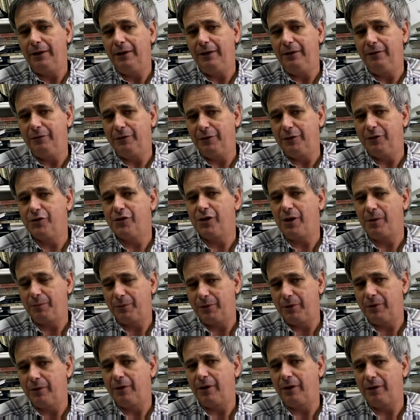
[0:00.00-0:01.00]
evil
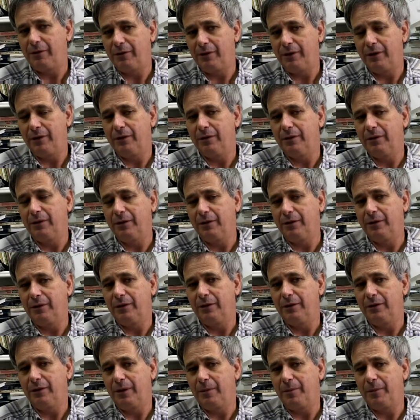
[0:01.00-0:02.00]
chapter, I think,
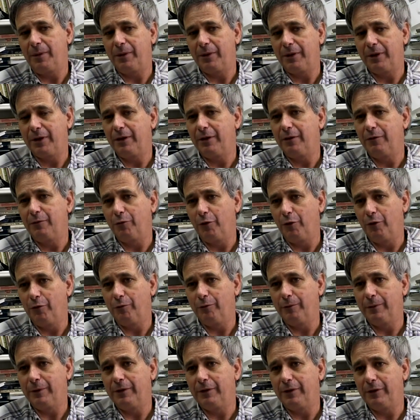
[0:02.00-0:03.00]
in the American
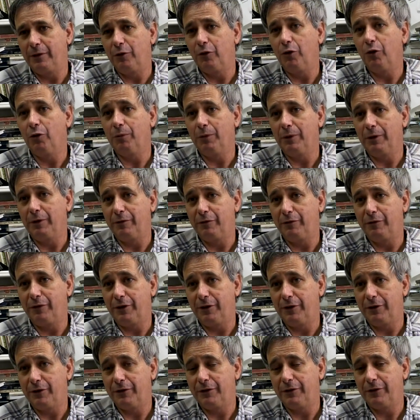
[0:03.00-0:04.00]
involvement in global
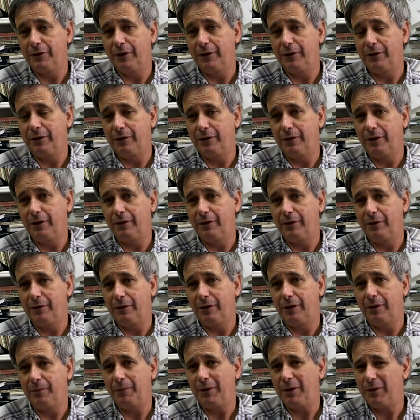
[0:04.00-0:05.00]
affairs,
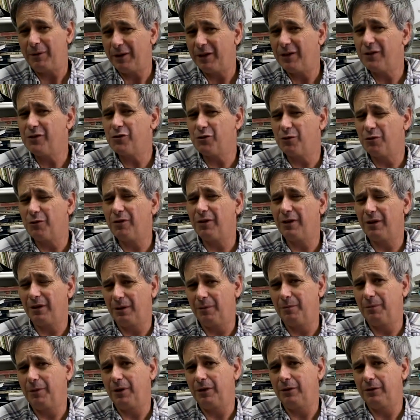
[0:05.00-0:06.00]
and Americans should
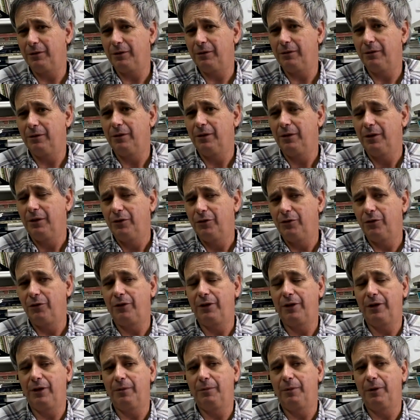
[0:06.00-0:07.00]
think about
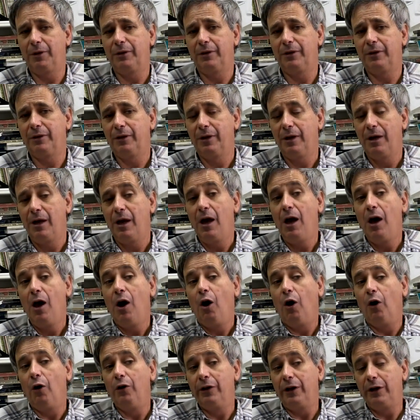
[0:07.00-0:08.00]
it.
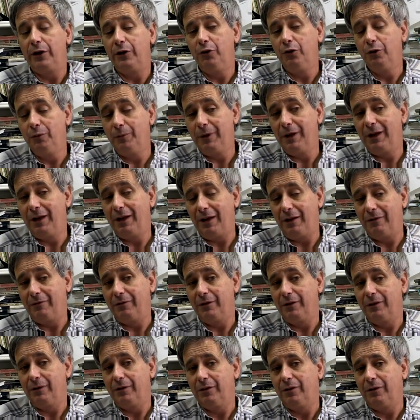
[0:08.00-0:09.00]
On a human
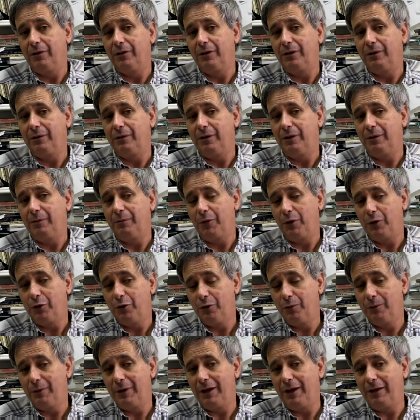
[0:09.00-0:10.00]
level, on a
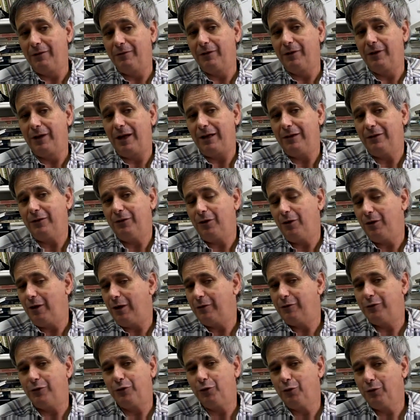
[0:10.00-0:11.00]
more human level,
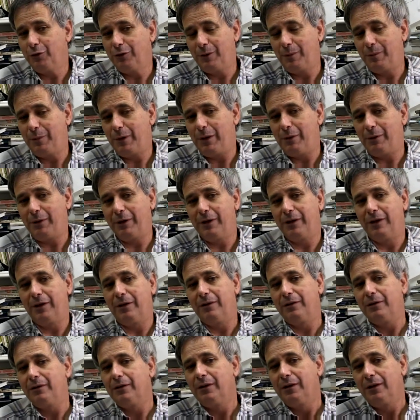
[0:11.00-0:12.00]
I've toured
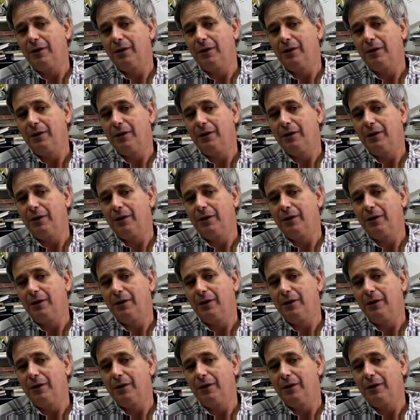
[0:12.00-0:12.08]
America,